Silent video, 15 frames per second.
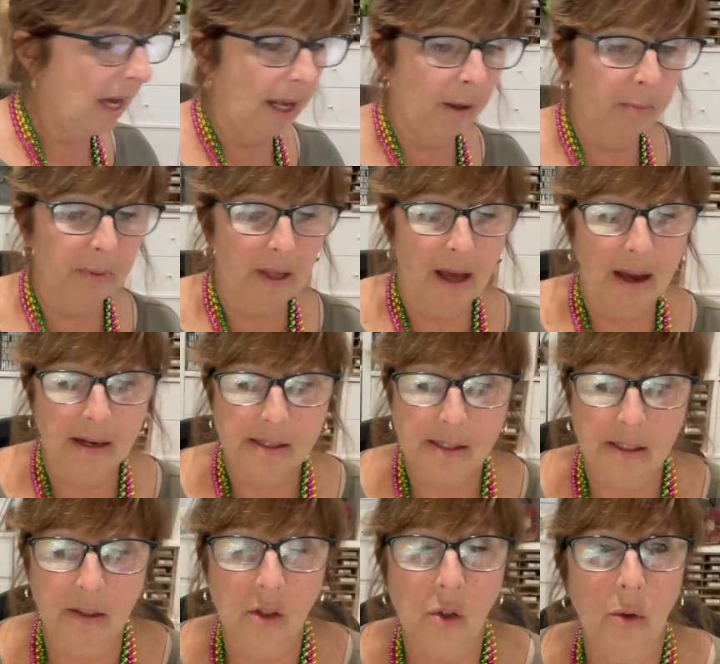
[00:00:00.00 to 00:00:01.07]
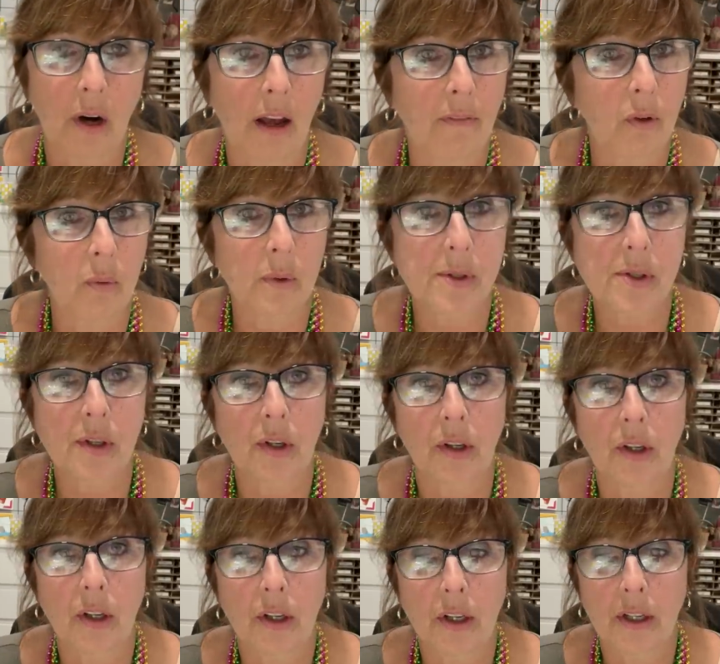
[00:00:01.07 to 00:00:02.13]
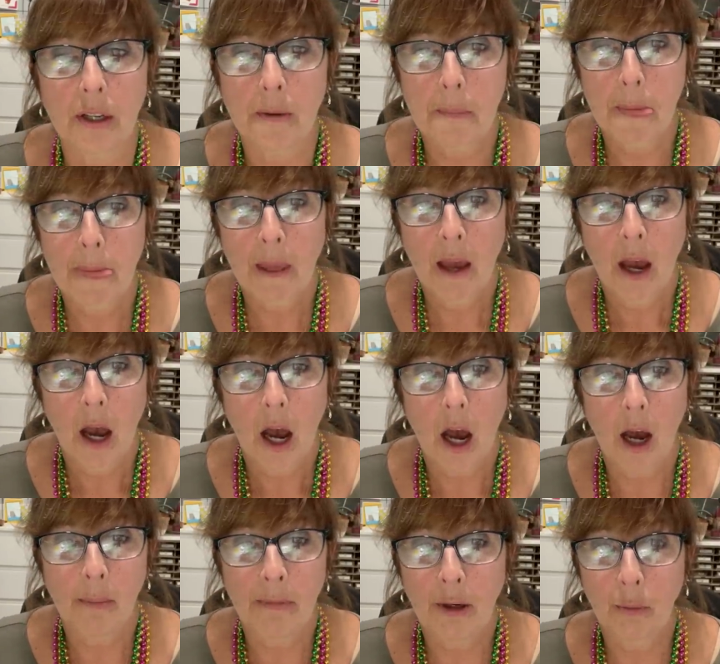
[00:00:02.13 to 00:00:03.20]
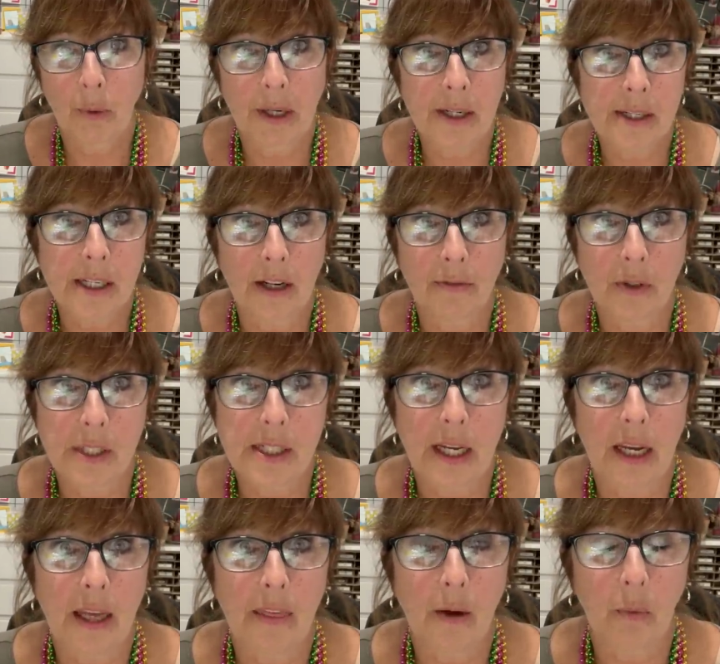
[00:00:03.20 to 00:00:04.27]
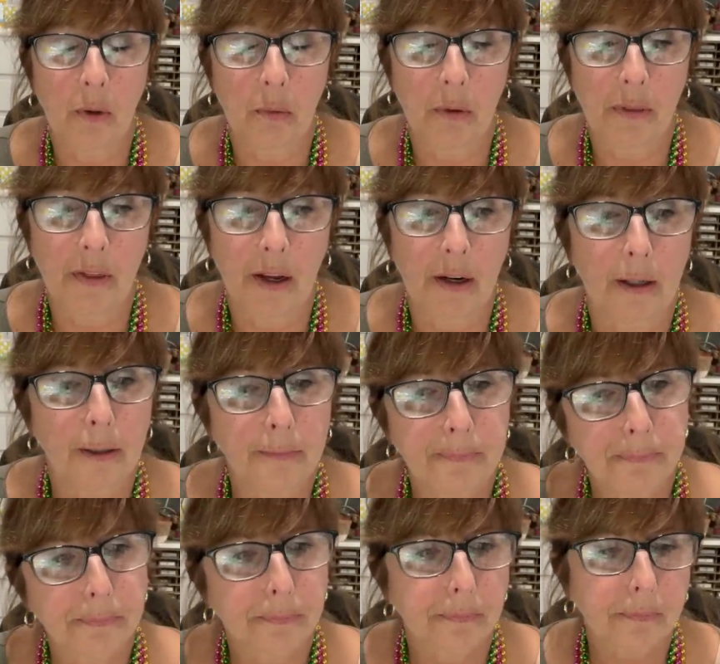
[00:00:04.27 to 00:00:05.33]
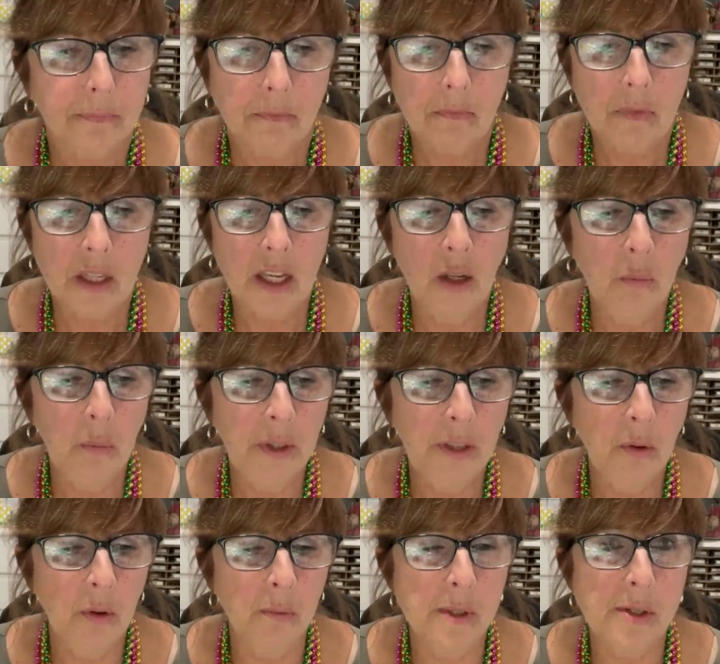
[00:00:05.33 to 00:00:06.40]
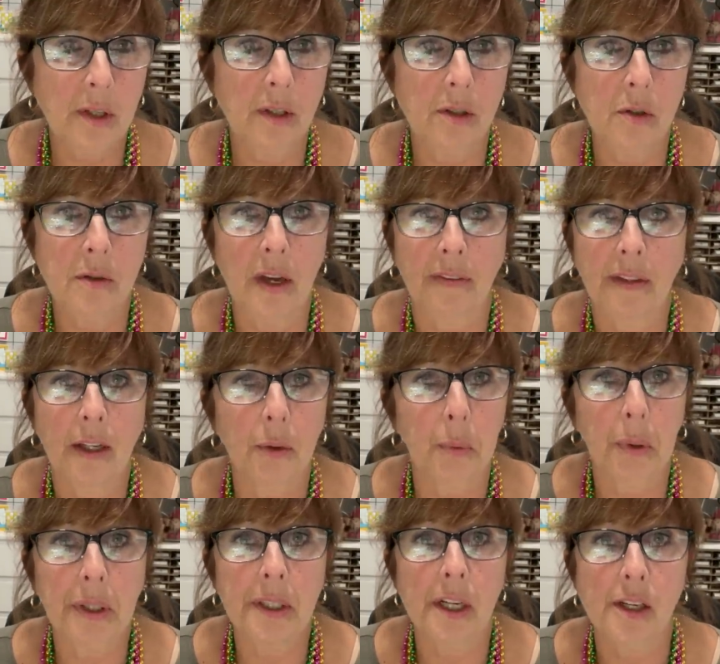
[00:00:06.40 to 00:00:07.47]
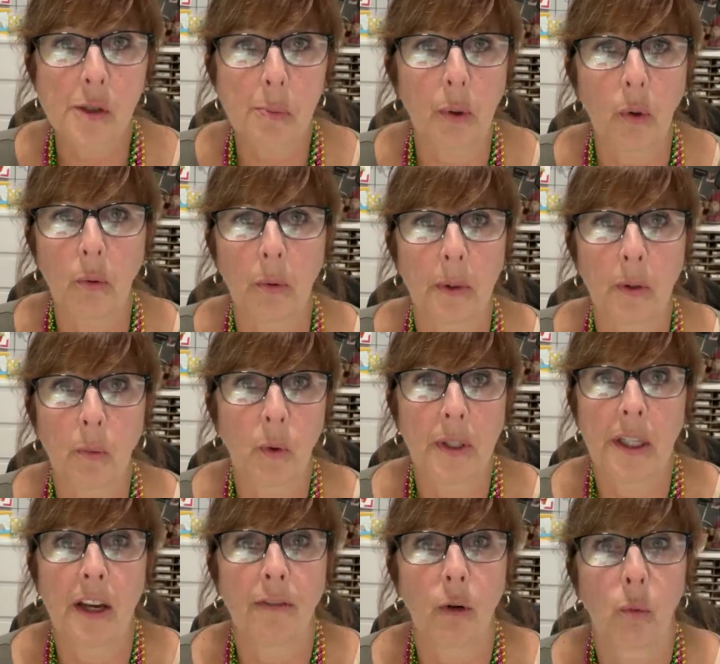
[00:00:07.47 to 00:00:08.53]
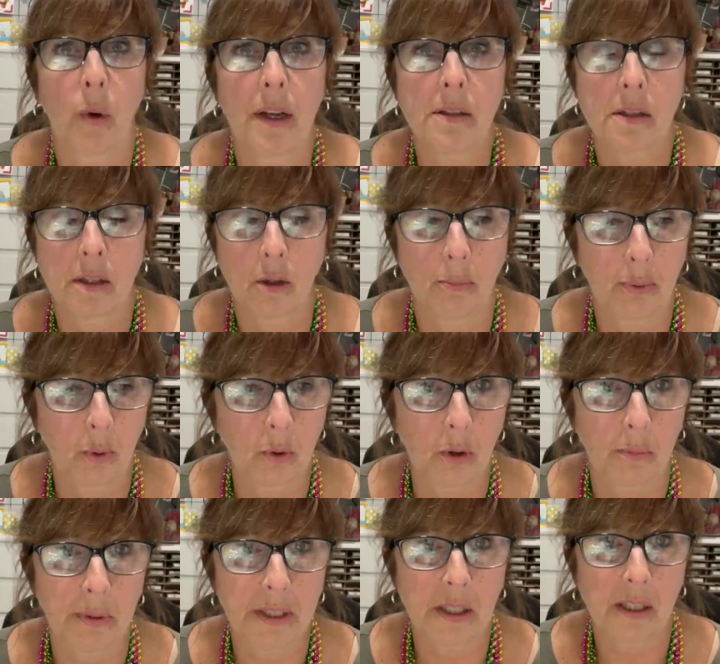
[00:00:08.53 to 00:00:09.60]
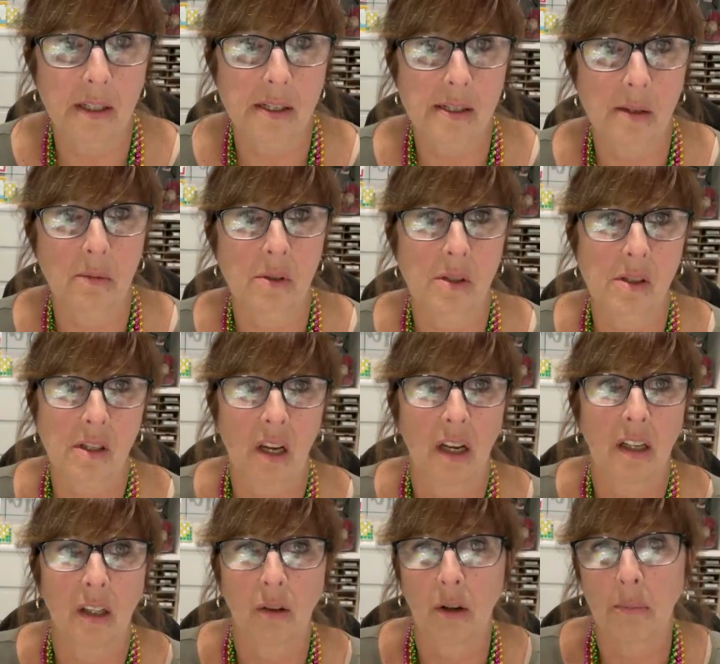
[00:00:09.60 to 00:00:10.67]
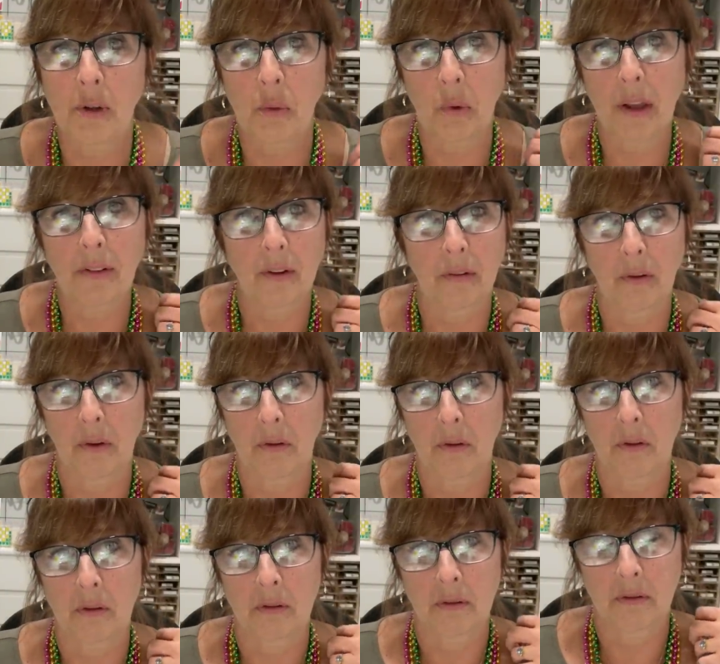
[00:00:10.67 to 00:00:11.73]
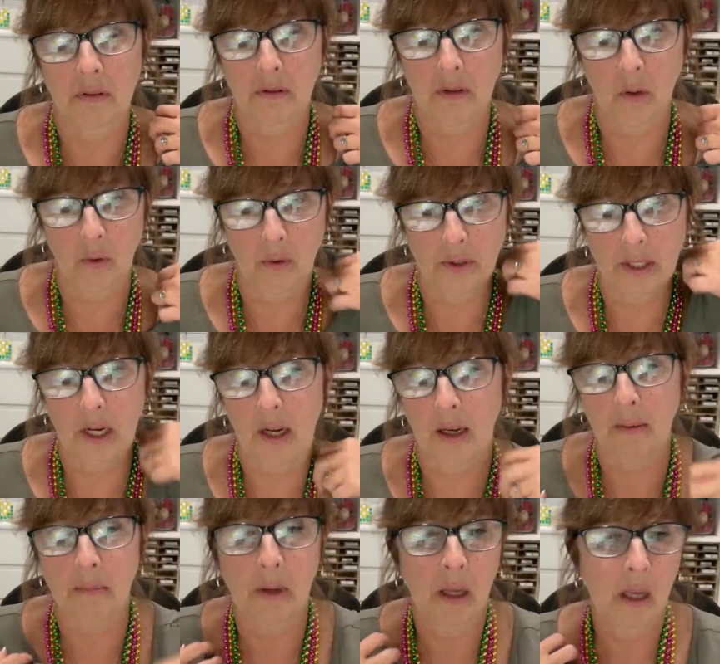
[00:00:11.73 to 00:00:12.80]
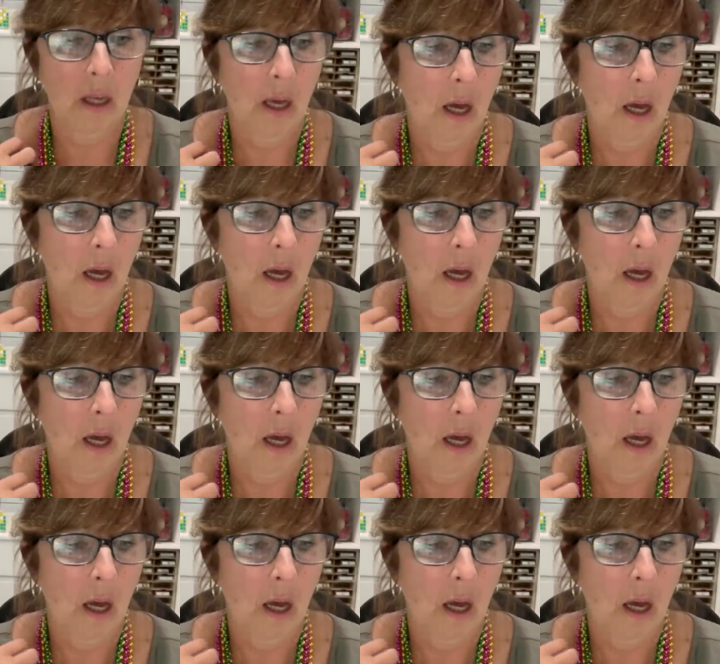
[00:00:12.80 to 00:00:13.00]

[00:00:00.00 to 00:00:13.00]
we had a blast and travel was good. Um, it rained every day that we were there. And we knew it was going to do that. They had a really nice pool. We never went to the pool because it was just kind of crummy weather the whole the whole time.